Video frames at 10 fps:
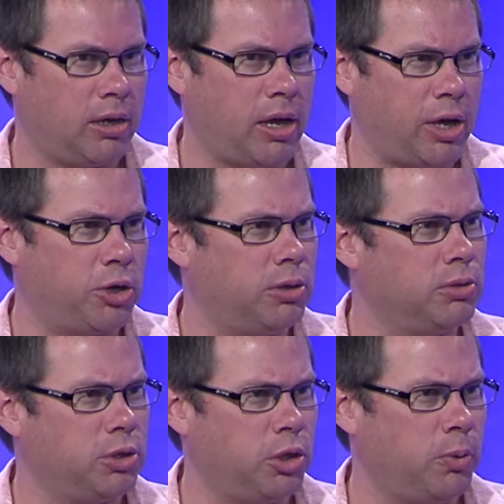a good,
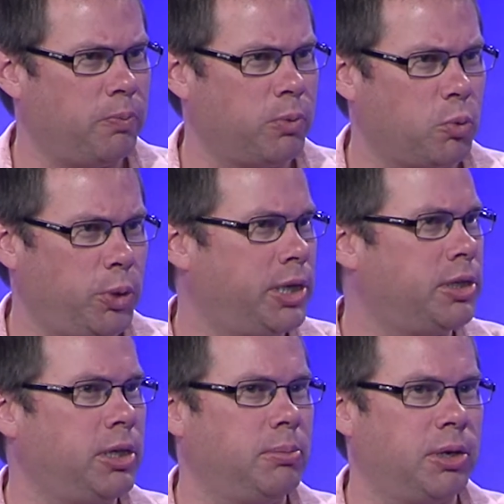
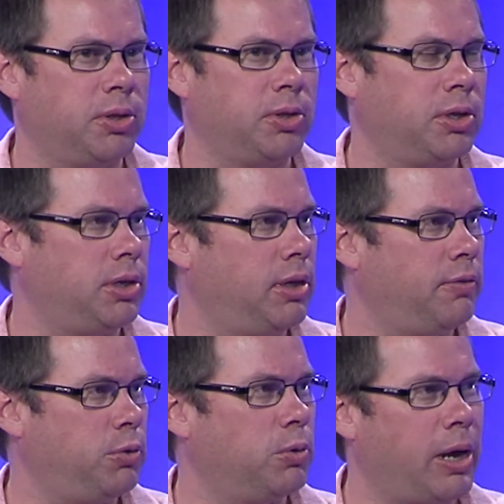weekly, monthly,
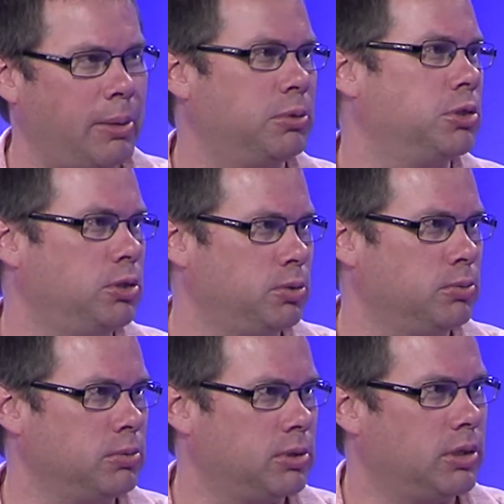if you were able to,
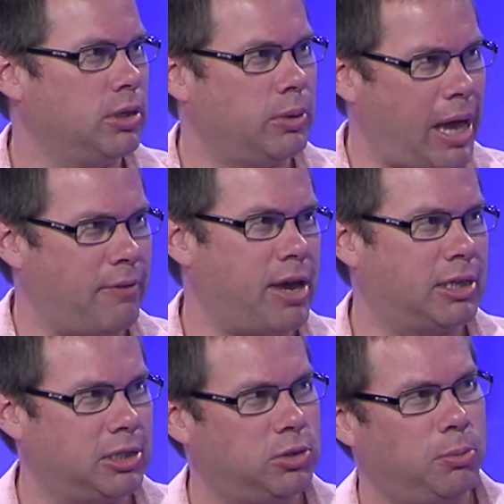have
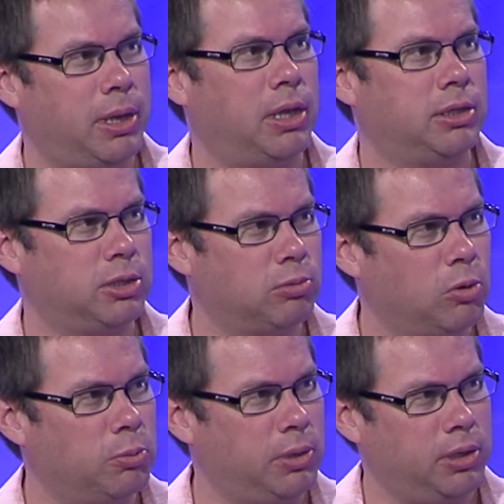access to a bed like this, what
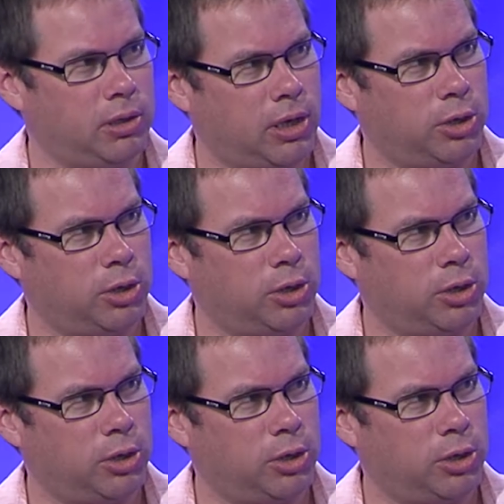would be a